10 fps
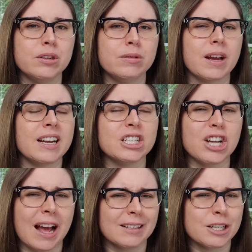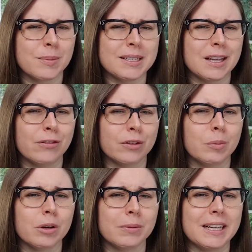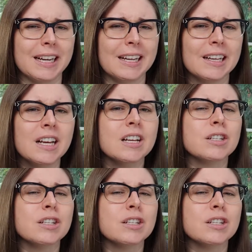to kind of challenge myself with more reading.